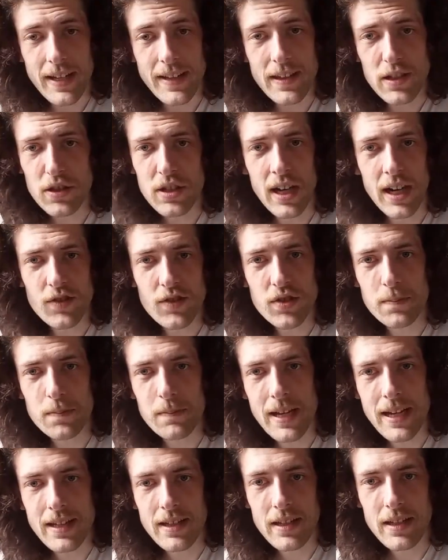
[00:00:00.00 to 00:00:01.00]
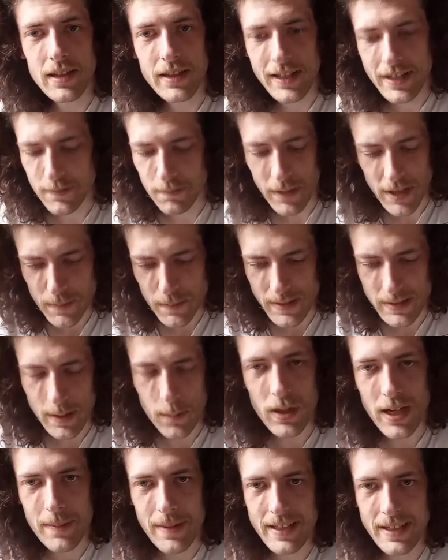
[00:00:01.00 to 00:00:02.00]
You can't just make, there must be some
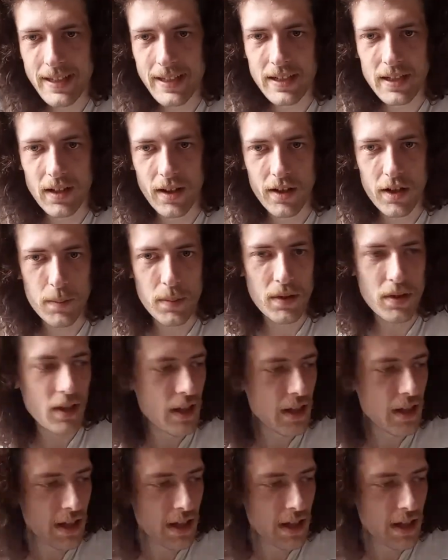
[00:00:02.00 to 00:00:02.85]
way of making it global.